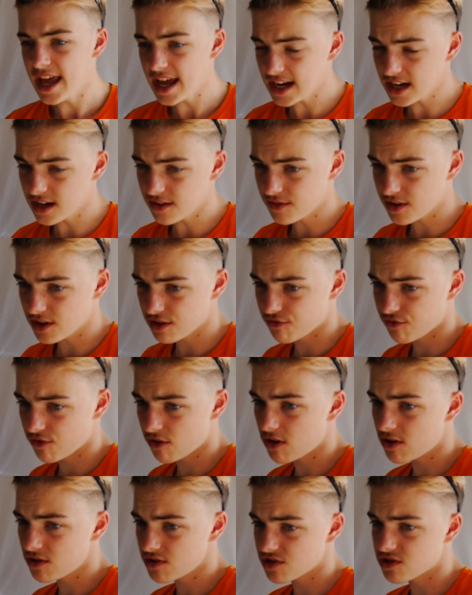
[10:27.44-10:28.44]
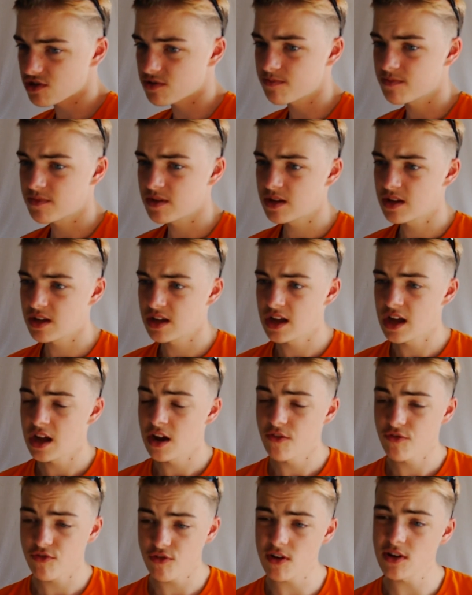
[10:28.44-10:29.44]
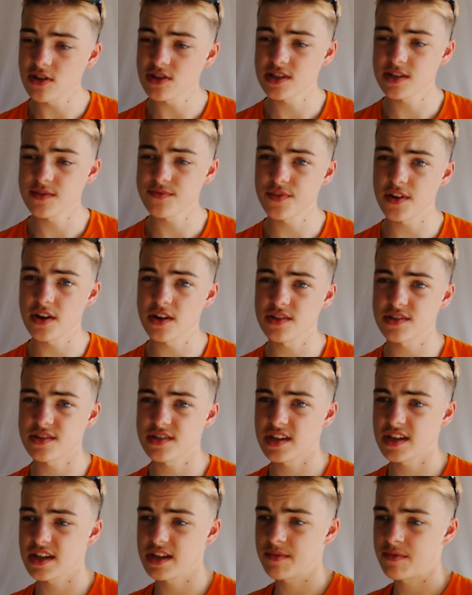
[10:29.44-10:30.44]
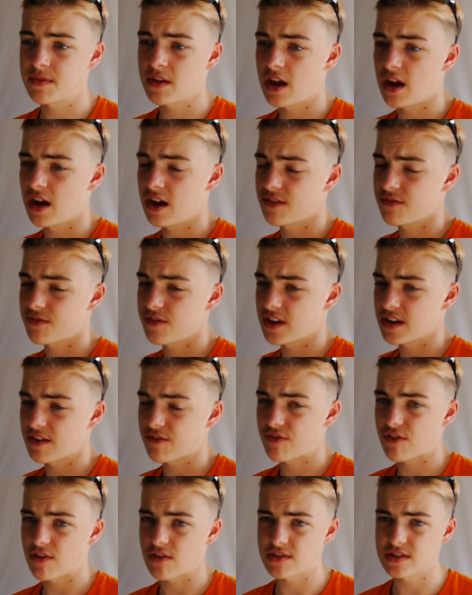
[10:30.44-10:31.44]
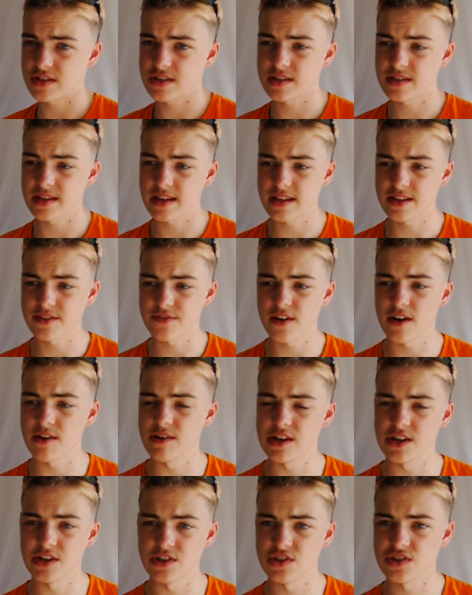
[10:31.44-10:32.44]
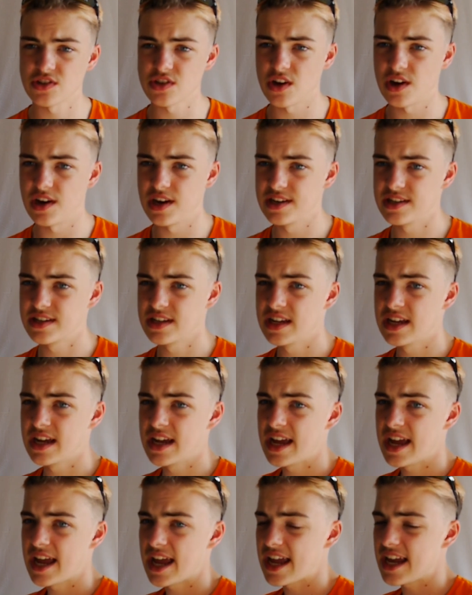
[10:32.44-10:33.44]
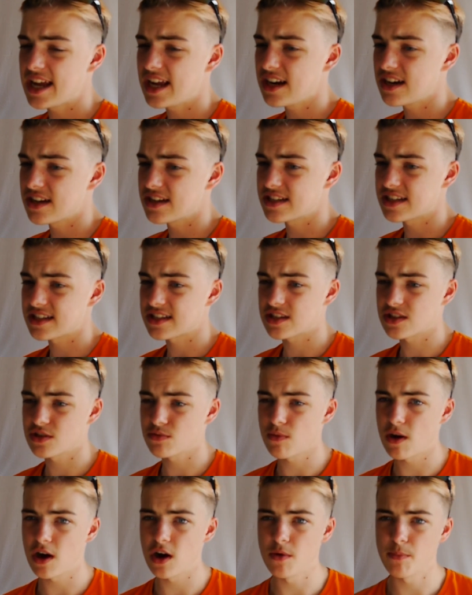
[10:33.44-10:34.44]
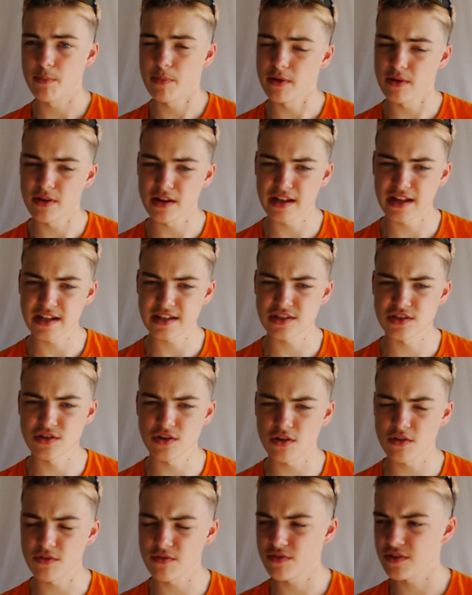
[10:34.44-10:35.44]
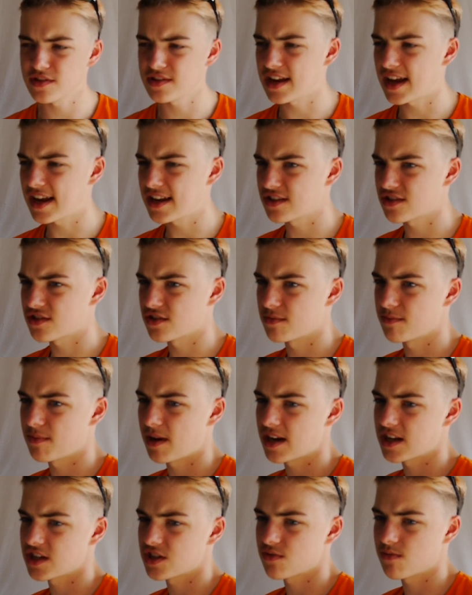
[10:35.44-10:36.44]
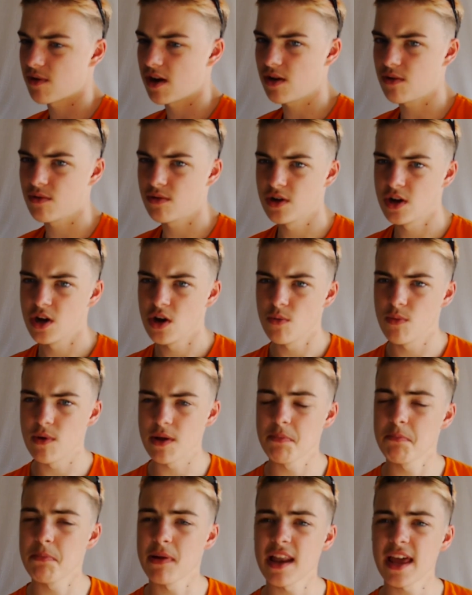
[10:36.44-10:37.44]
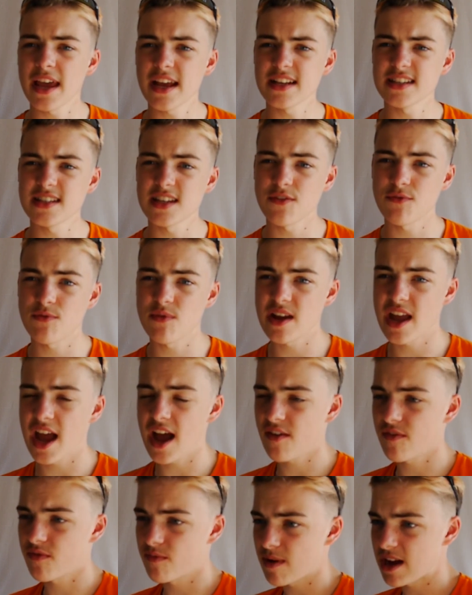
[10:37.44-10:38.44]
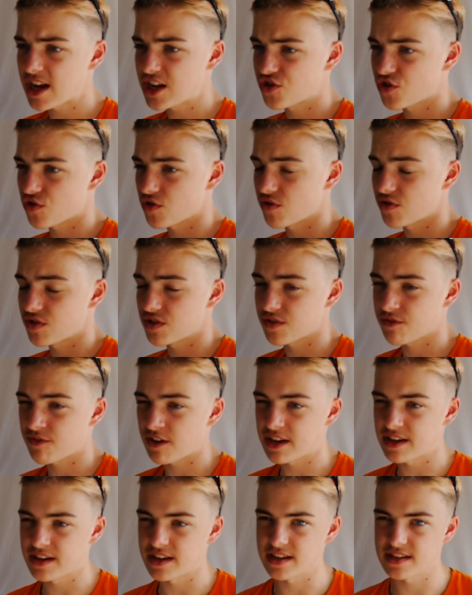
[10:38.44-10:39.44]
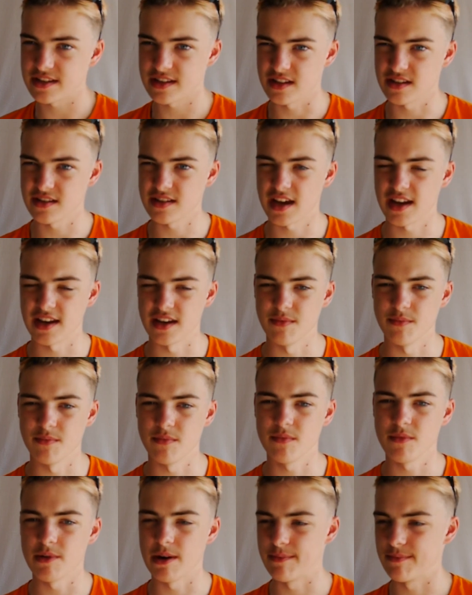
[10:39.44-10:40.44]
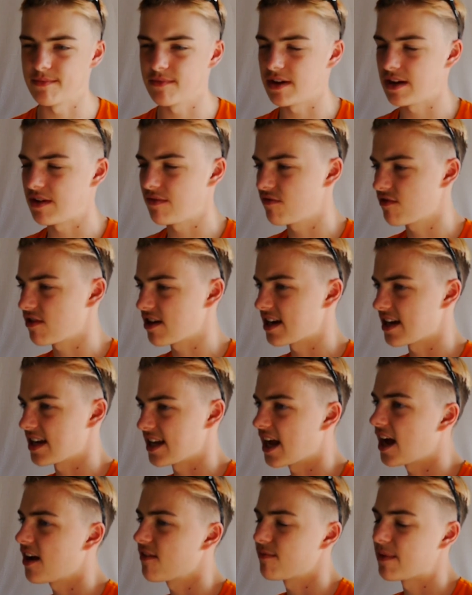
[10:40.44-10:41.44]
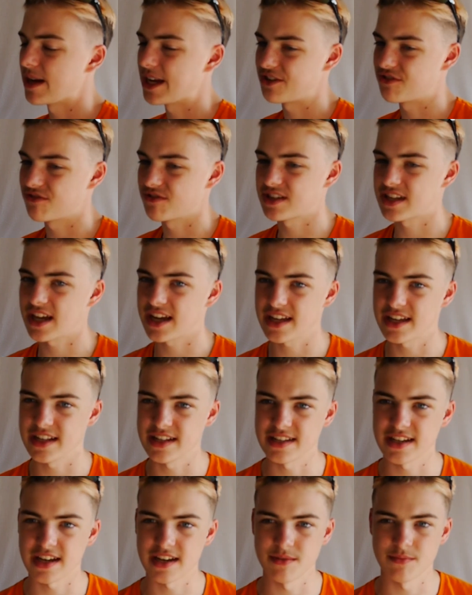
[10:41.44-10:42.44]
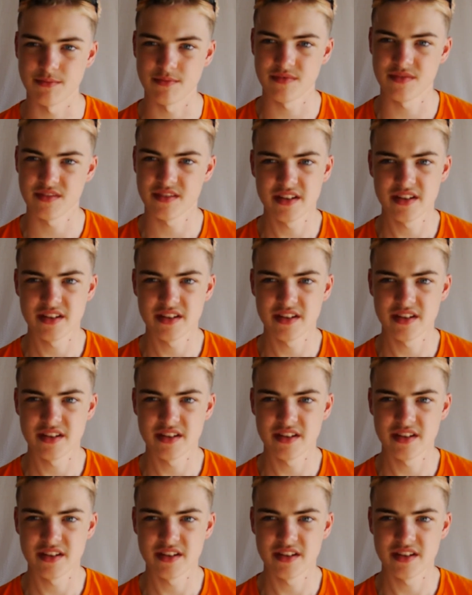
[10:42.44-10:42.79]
England versus France. France advancing. I think France is a very good side. England is as well, but it's not, the talent's not managed well. We play as if we have major defending talent when we really have major attacking talent.